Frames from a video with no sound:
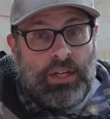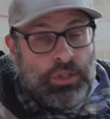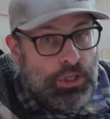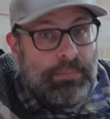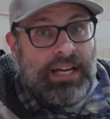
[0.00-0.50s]

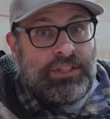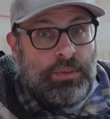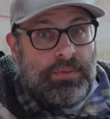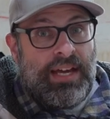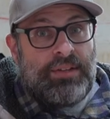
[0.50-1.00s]
you can buy a
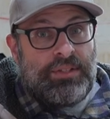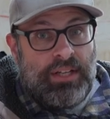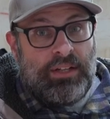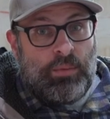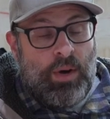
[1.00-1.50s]

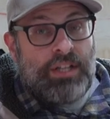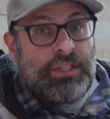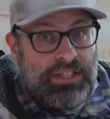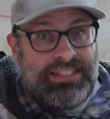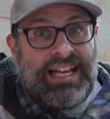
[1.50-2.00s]
$2,000 watch,
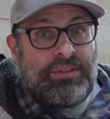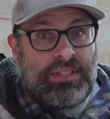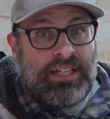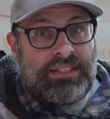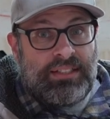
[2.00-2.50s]
and it sounds
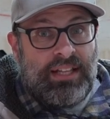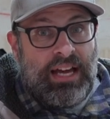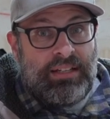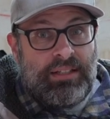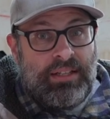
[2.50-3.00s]
like it's a
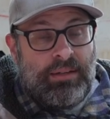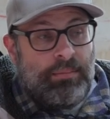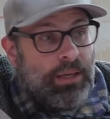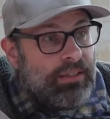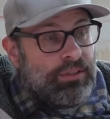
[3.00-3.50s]
lot,
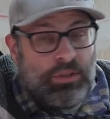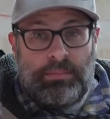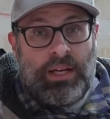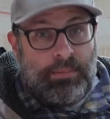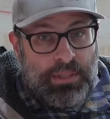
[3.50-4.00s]
but you can
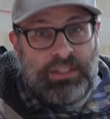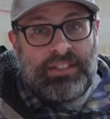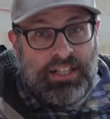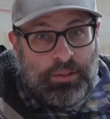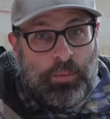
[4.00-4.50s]
buy $1 million
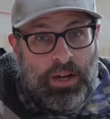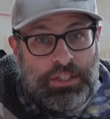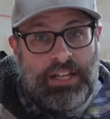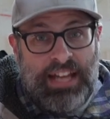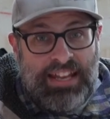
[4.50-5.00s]
watch.
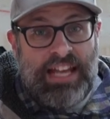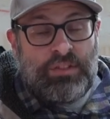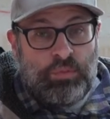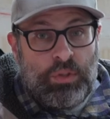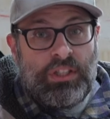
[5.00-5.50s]
And that's
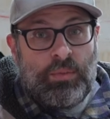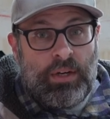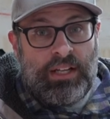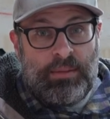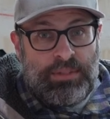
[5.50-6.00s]
really what
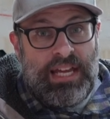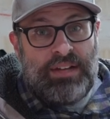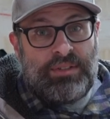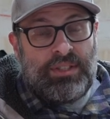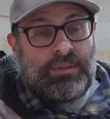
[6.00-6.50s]
it comes
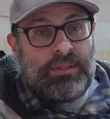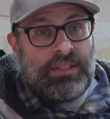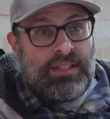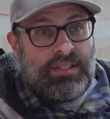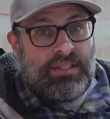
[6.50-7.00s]
down to,
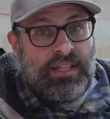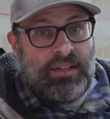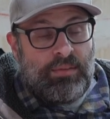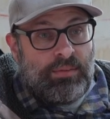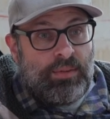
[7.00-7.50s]
is
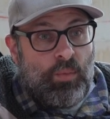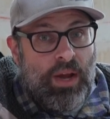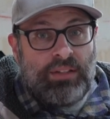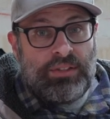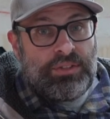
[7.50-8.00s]
that
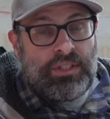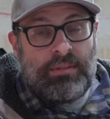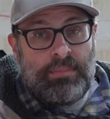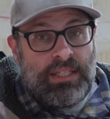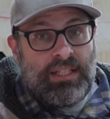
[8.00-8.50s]
welders
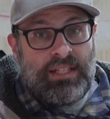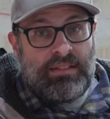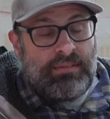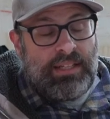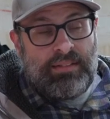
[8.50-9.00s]
can be in
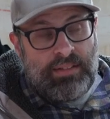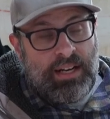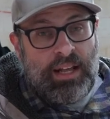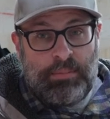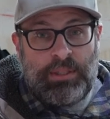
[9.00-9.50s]
it, they're
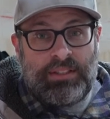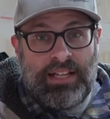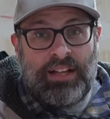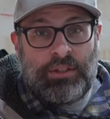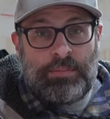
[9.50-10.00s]
not $1 million,
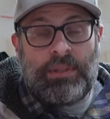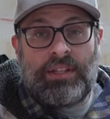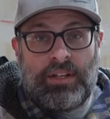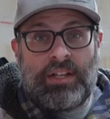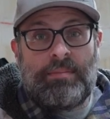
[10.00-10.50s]
but
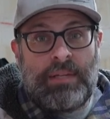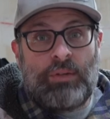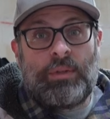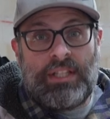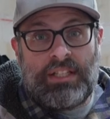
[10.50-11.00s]
there can be a
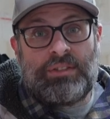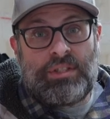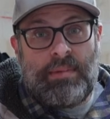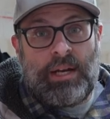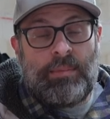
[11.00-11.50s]
ridiculous
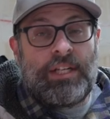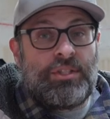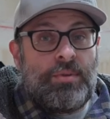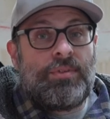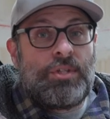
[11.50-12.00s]
amount of money.
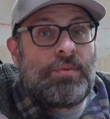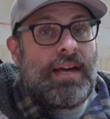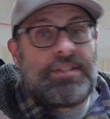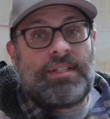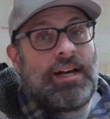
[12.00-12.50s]

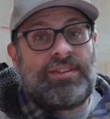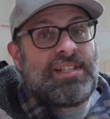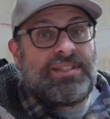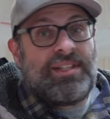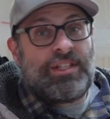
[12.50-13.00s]
$2,000
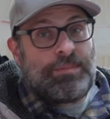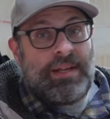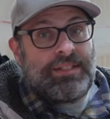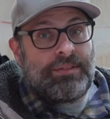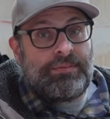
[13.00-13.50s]
isn't
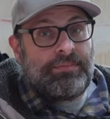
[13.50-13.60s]
expensive.